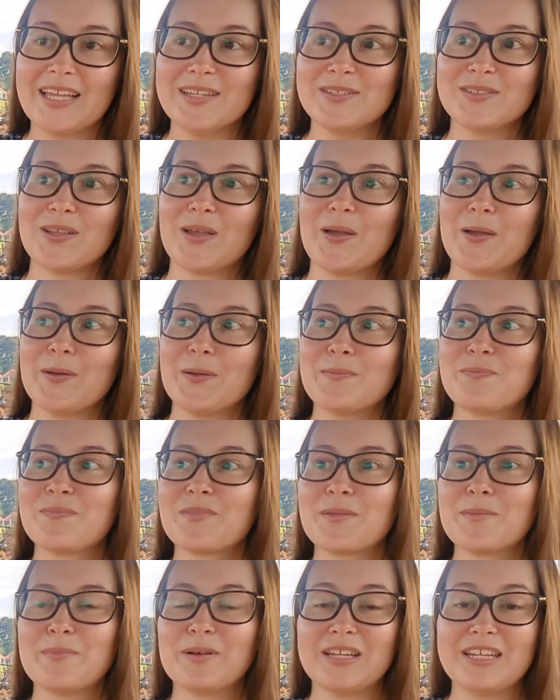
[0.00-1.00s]
and so
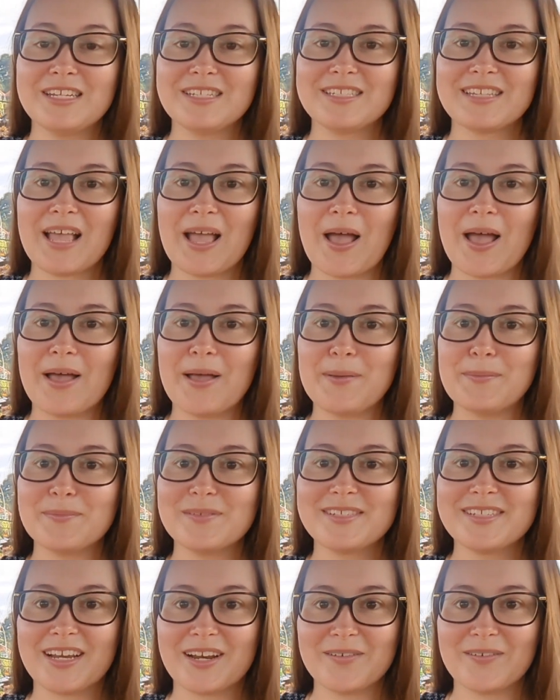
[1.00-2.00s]
please um,
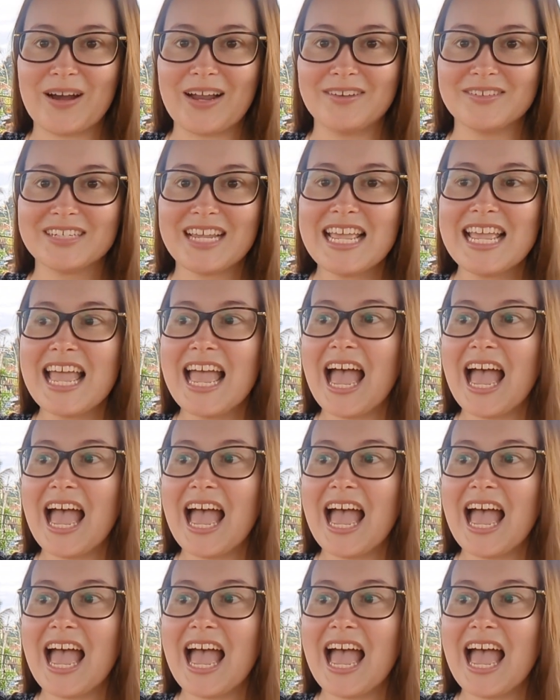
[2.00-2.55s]
stick around,